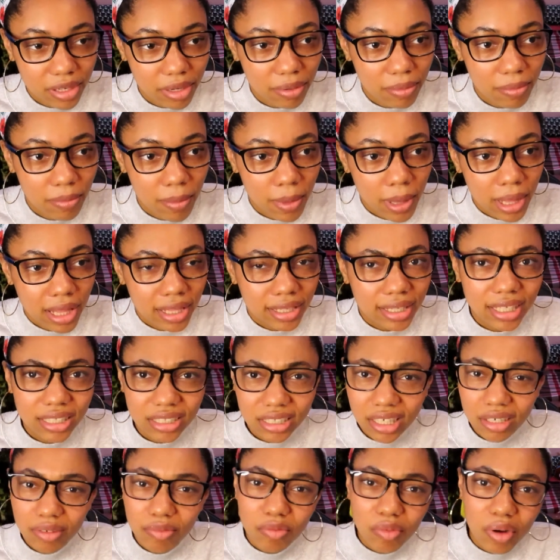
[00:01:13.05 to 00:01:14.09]
So
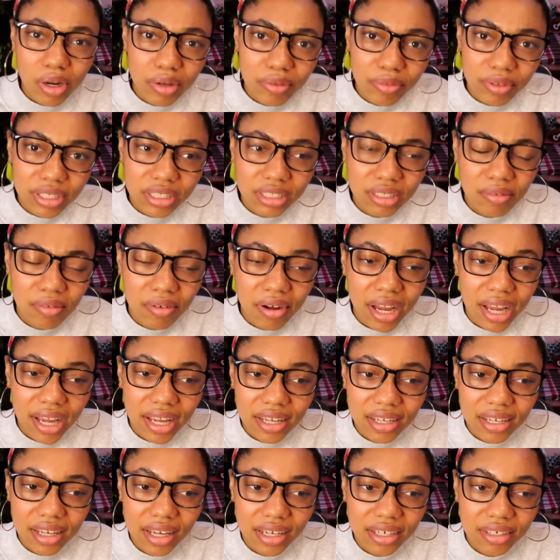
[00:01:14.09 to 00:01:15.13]
that's kind of one reason
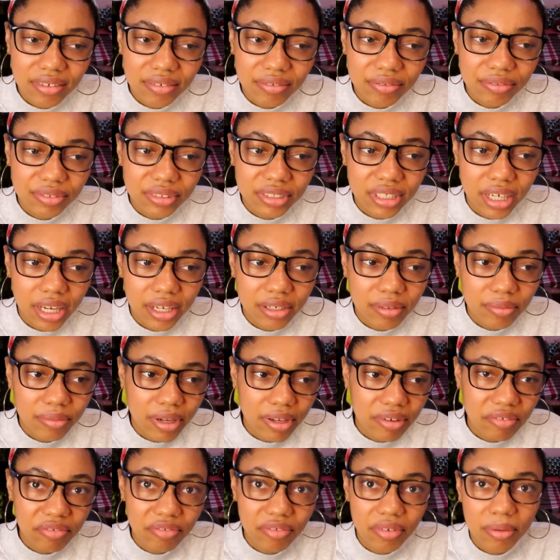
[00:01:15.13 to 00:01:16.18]
why I kind of shied
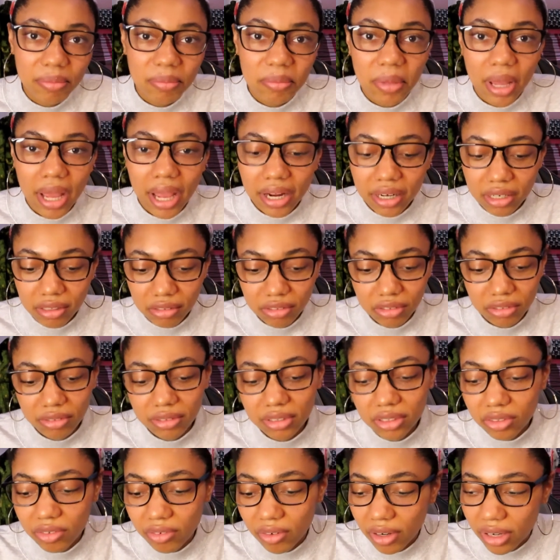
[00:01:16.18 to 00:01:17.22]
away from actually
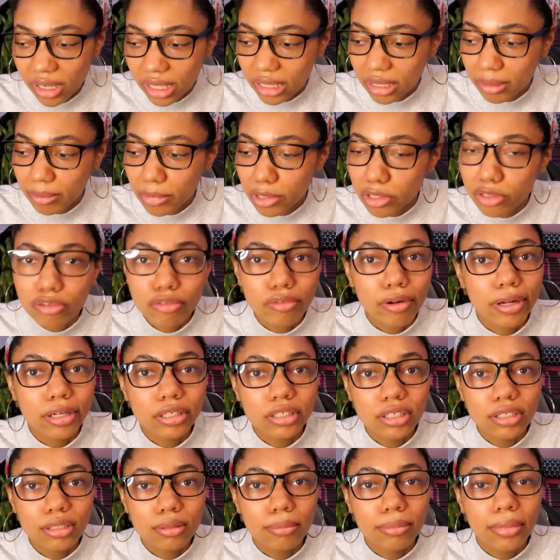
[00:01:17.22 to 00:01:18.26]
doing a drawing
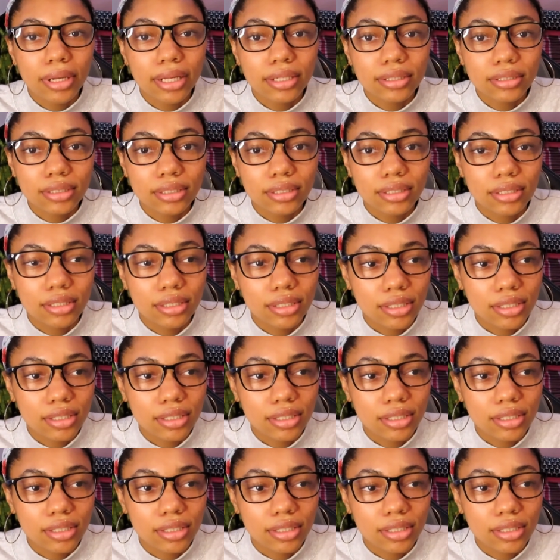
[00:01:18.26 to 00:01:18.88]
demonstration, but